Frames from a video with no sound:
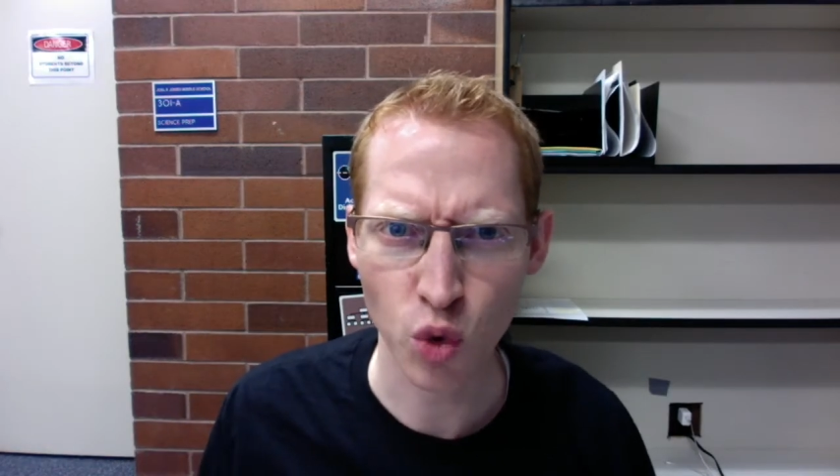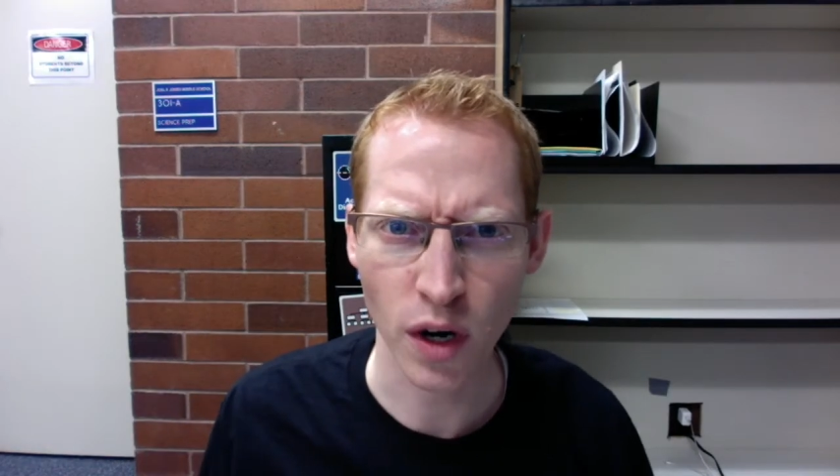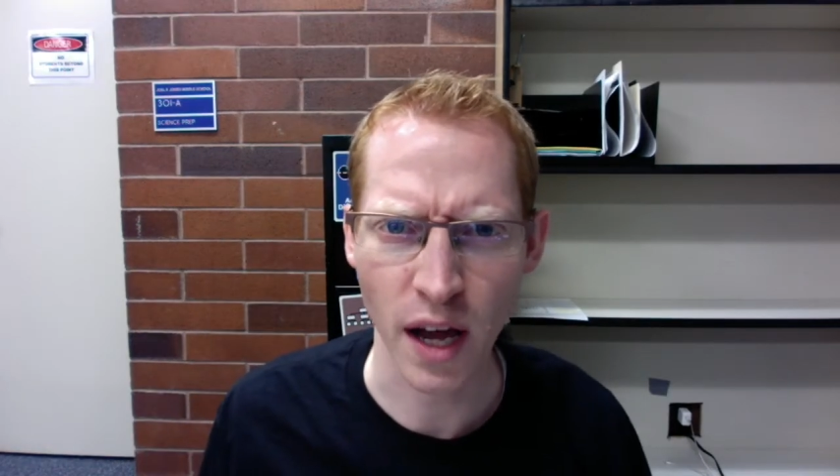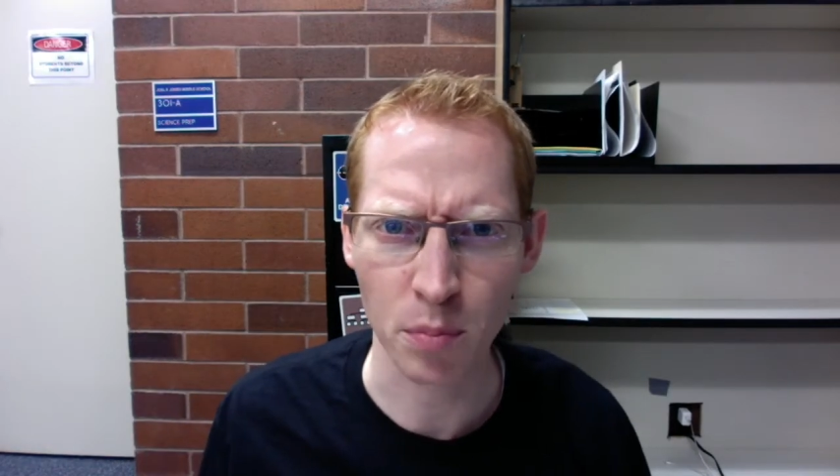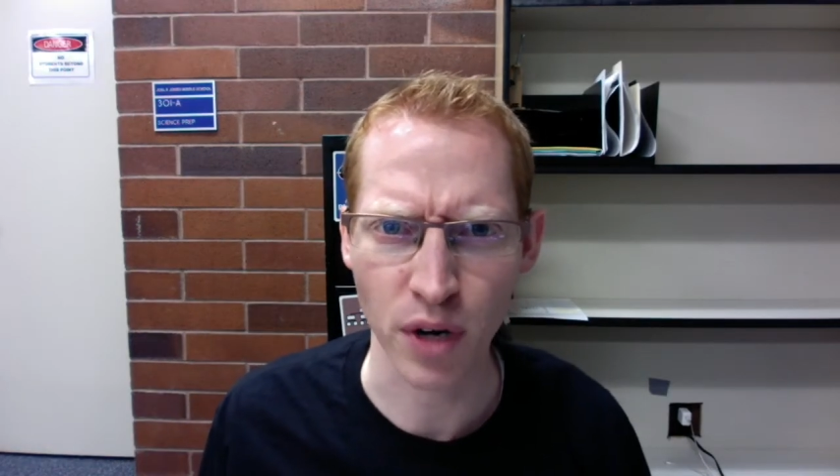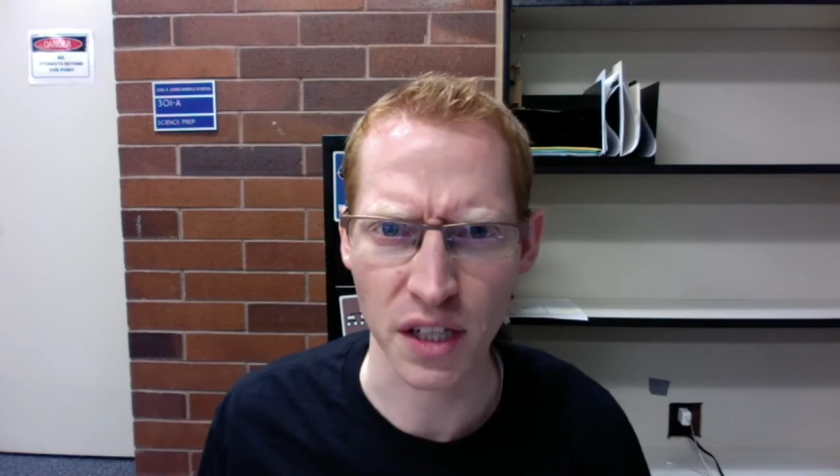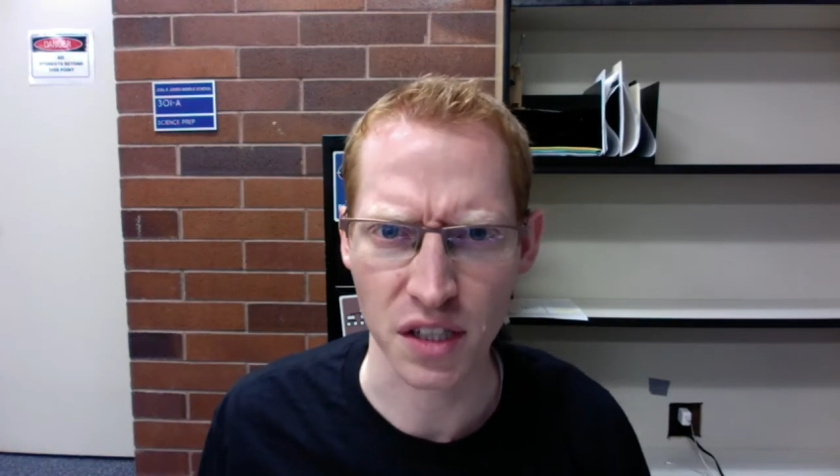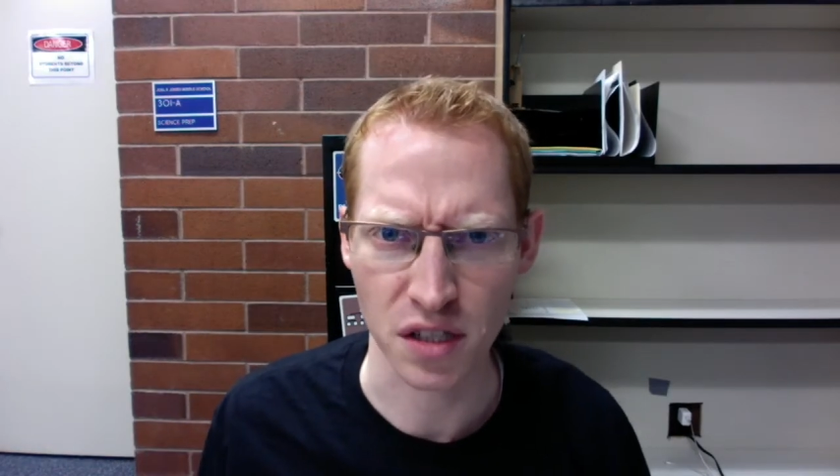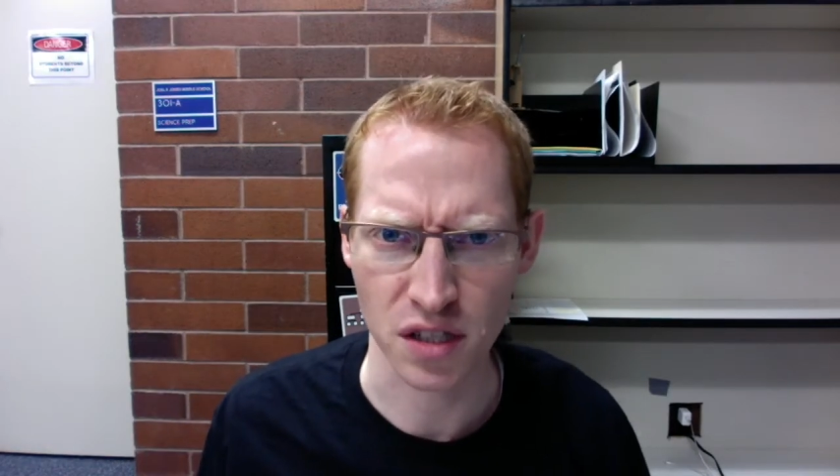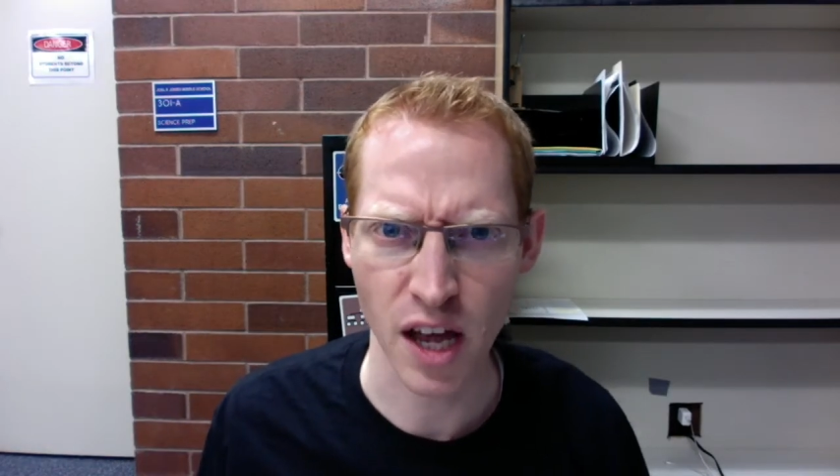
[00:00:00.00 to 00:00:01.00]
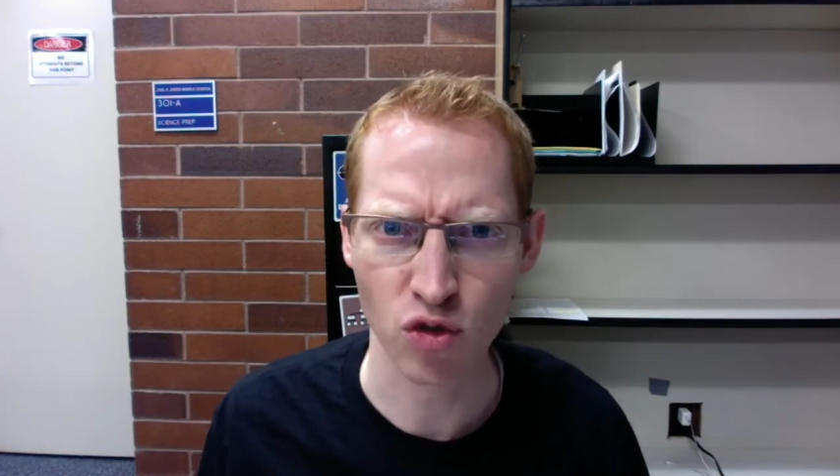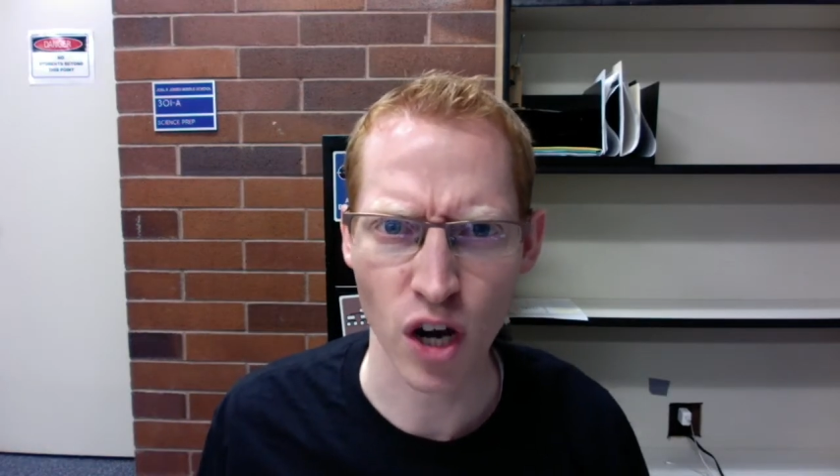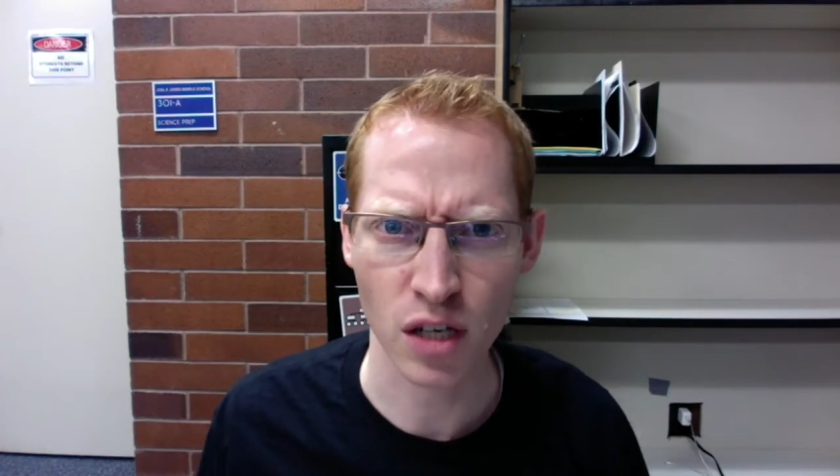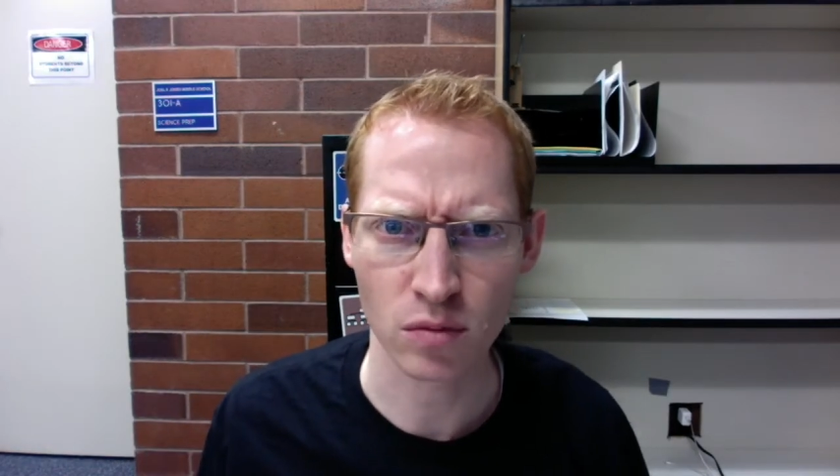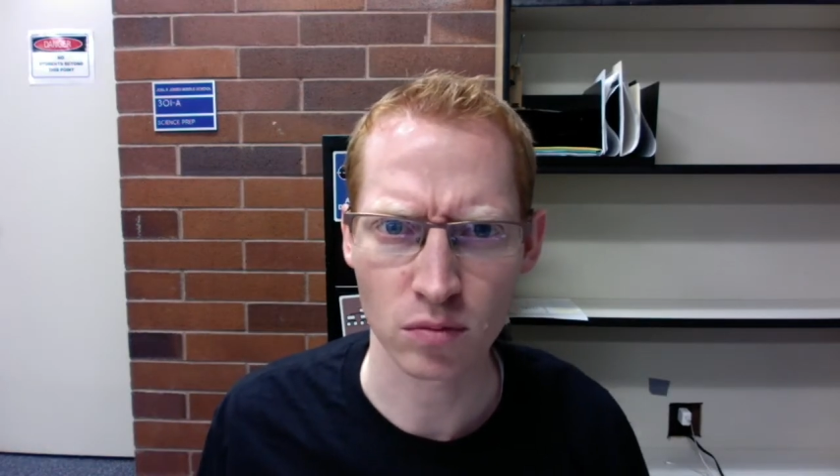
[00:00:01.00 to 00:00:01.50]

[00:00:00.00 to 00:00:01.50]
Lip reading: weren't at practice. Is that right?